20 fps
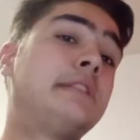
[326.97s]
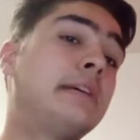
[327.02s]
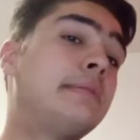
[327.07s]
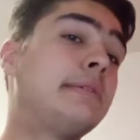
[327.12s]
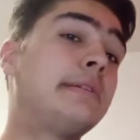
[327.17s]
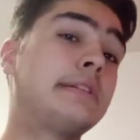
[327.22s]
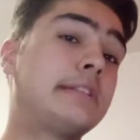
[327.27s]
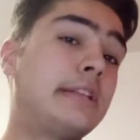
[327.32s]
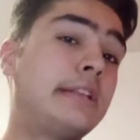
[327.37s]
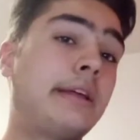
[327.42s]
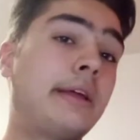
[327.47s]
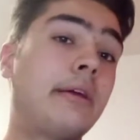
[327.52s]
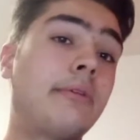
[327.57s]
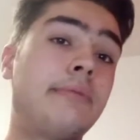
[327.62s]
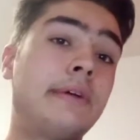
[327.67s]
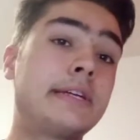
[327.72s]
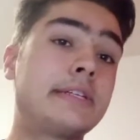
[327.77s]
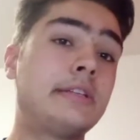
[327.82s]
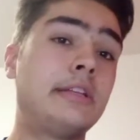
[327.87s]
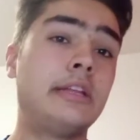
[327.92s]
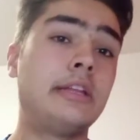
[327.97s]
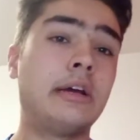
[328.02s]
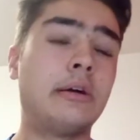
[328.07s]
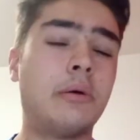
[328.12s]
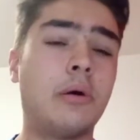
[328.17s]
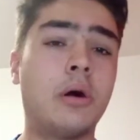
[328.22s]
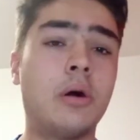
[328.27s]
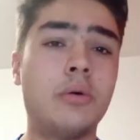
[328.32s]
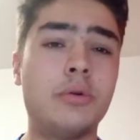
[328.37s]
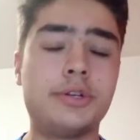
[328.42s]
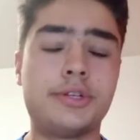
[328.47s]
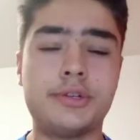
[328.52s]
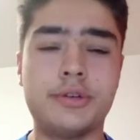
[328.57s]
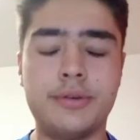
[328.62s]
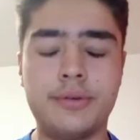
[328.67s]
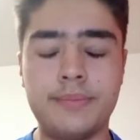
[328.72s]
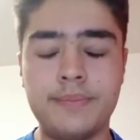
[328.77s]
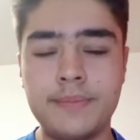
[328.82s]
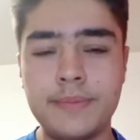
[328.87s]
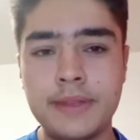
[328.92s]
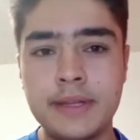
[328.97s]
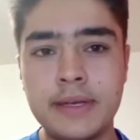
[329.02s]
devastating effects in our ocean.